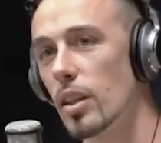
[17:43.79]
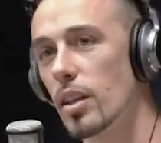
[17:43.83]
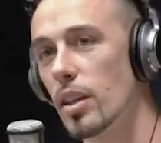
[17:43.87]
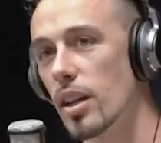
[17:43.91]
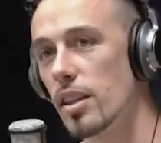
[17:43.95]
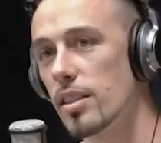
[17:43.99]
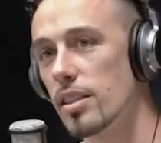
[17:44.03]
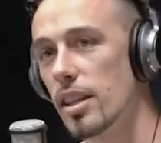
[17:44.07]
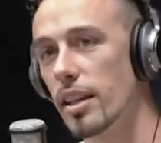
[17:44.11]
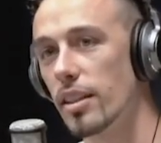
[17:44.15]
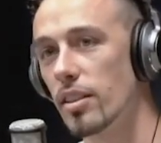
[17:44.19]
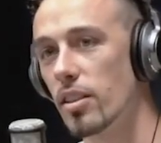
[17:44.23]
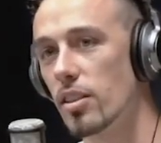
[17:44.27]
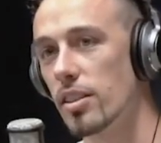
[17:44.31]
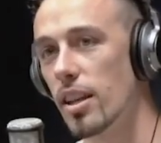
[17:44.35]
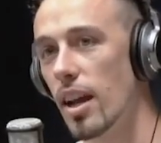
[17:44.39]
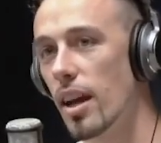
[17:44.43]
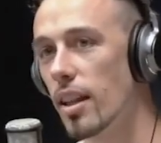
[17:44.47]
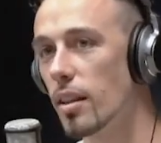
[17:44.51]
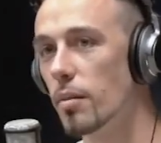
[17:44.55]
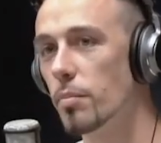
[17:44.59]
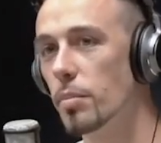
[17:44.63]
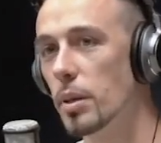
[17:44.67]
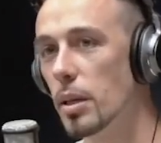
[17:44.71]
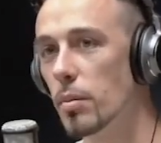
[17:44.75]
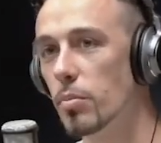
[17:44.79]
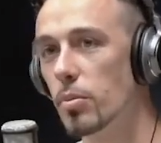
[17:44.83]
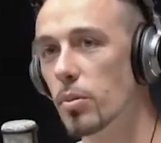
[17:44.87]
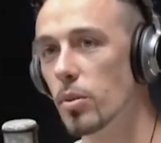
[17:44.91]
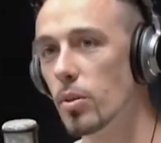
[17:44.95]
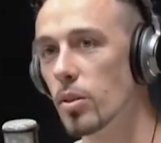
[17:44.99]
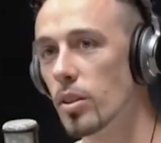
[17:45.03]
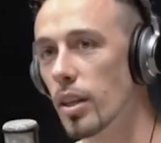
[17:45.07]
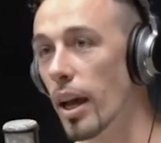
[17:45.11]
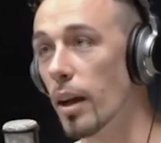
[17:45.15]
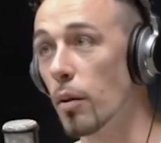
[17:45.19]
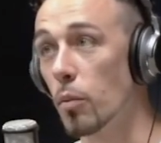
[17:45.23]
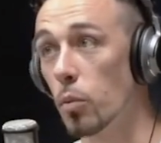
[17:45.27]
because like there's hella
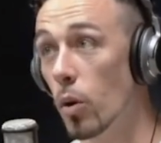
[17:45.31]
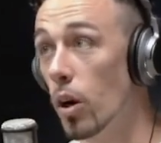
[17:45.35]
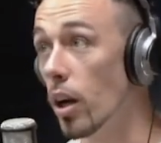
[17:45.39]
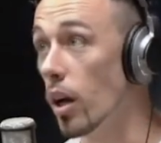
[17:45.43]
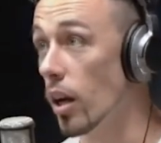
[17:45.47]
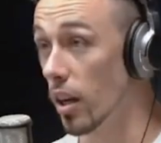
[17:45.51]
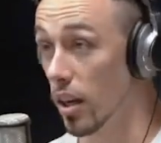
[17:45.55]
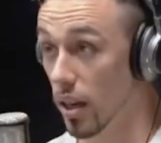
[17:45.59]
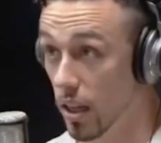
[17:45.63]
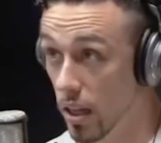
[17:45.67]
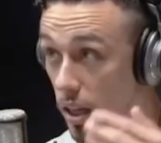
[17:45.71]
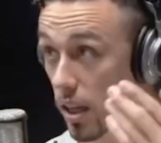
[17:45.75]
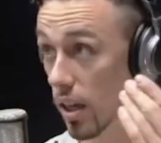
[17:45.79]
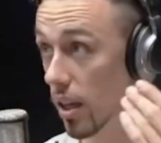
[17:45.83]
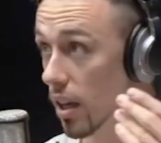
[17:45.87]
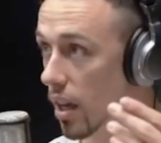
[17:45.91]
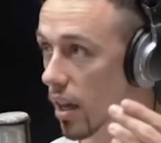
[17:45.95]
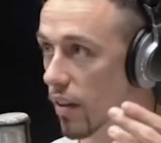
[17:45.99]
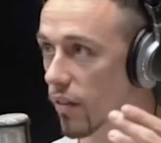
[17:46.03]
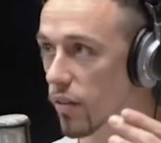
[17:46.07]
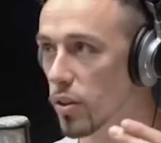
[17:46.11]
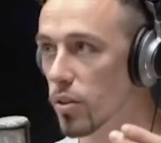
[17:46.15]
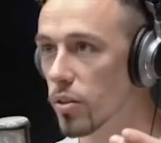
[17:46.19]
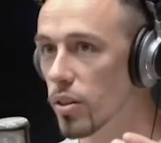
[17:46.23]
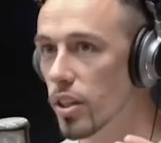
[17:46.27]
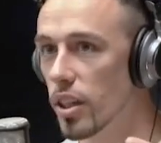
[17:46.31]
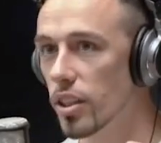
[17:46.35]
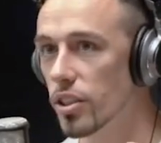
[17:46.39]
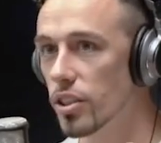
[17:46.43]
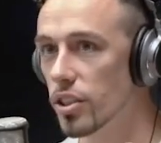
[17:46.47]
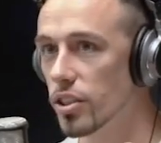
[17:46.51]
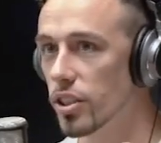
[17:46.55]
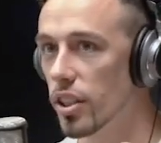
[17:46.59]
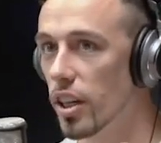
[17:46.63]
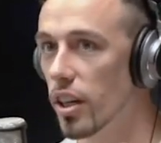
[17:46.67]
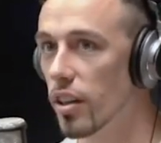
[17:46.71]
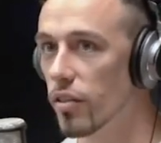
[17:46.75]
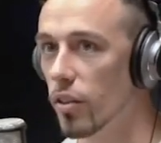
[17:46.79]
people like what if you kid
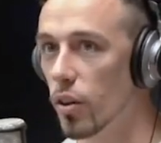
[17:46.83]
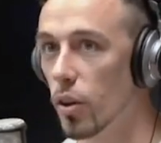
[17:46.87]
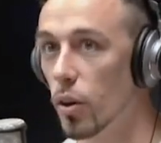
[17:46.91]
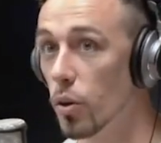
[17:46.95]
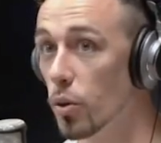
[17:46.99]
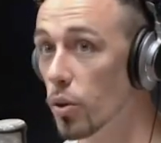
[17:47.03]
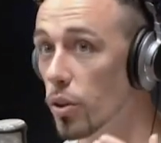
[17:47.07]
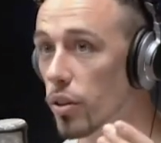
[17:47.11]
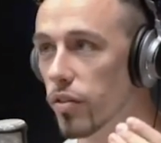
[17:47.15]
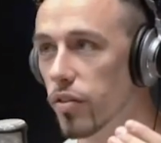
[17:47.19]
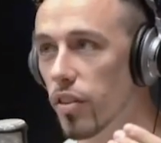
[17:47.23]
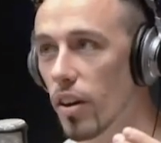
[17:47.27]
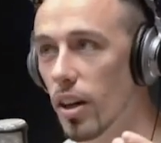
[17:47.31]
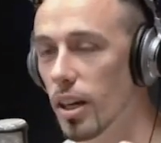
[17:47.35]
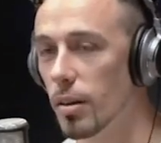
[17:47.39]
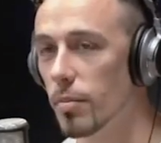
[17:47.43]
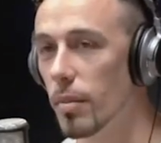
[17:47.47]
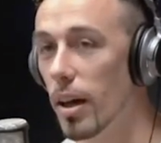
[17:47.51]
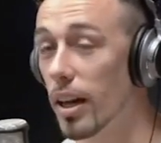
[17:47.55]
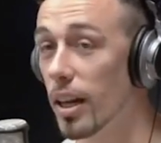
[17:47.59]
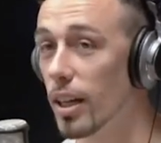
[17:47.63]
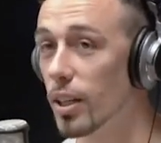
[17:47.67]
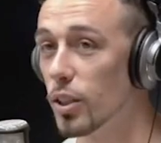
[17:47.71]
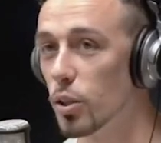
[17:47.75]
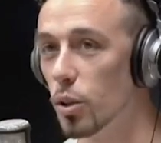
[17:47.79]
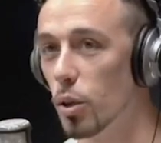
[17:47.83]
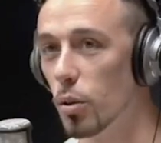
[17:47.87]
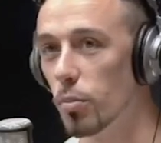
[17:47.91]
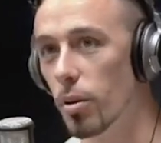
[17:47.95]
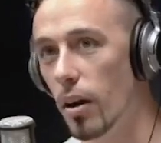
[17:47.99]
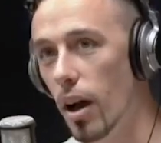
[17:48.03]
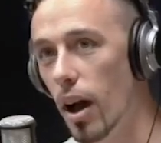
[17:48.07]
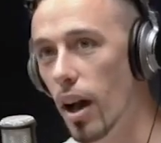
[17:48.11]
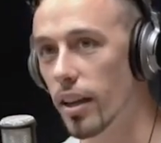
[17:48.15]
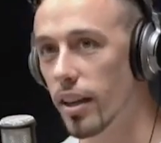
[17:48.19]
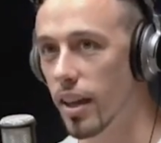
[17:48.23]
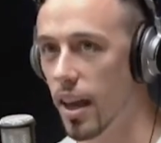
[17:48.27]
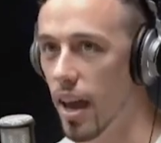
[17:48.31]
yourself, who the fuck am I gonna do a
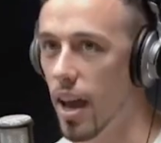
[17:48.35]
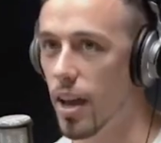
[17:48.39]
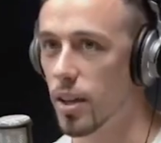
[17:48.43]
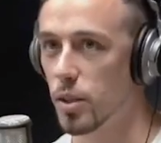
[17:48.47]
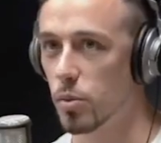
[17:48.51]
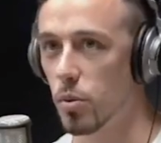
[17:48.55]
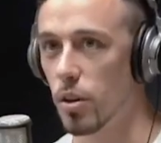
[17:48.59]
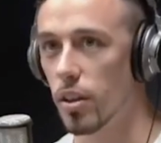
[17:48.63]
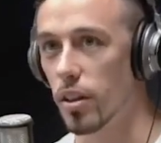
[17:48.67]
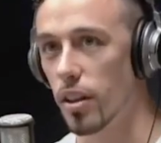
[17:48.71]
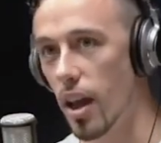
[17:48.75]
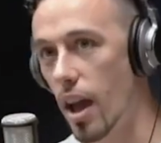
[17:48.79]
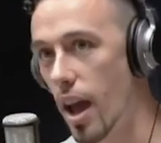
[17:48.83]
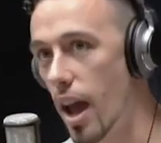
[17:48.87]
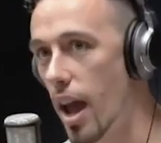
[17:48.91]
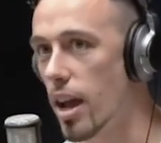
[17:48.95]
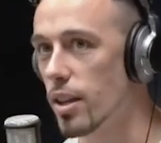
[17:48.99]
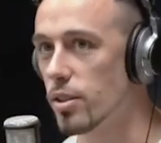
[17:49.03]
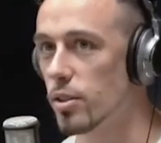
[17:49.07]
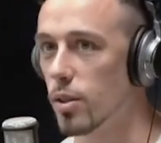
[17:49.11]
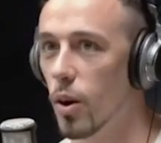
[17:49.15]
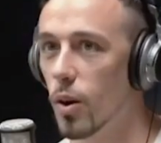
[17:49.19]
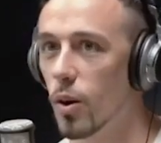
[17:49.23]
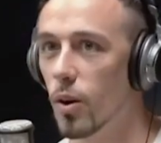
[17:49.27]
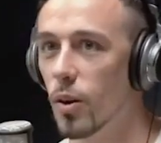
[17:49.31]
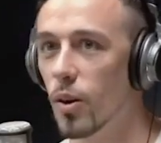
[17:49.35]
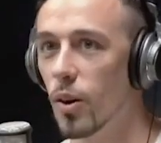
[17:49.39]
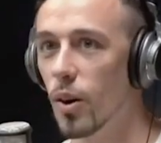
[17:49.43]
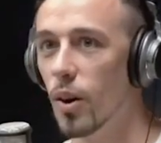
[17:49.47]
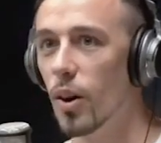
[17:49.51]
podcast with, asshole?